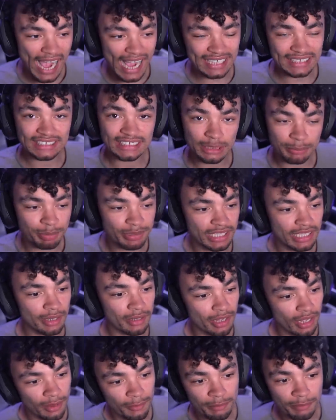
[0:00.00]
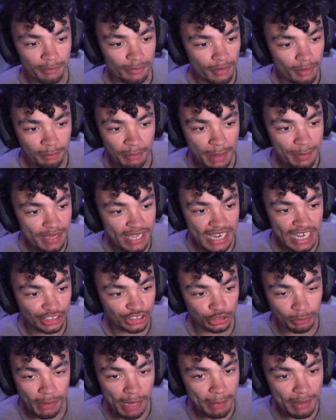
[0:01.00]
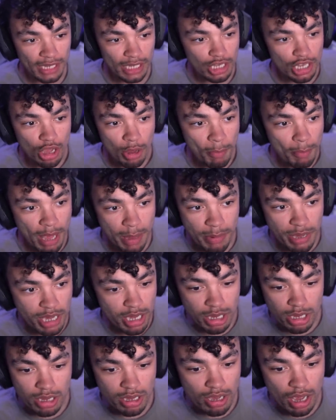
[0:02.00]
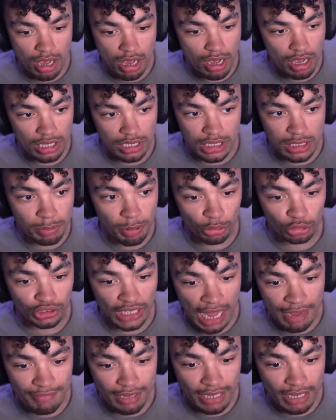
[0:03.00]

has to be a, uh, a, uh, maybe an issue. Maybe maybe uh, it's supposed to have